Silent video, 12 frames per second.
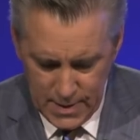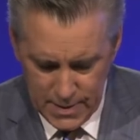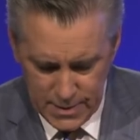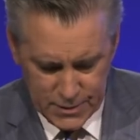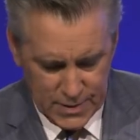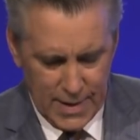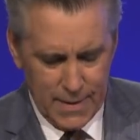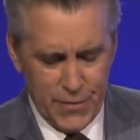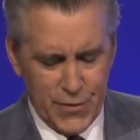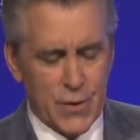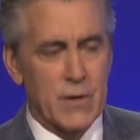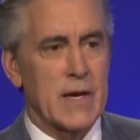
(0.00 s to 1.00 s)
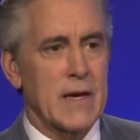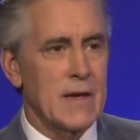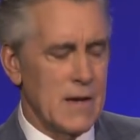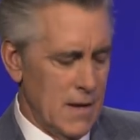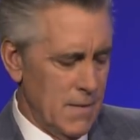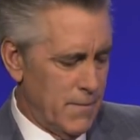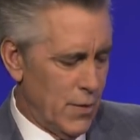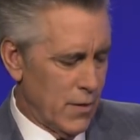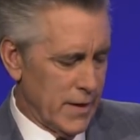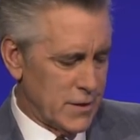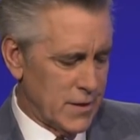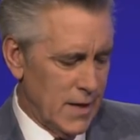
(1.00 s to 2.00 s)
and this time, 30
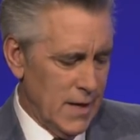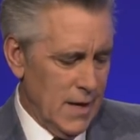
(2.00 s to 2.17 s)
points.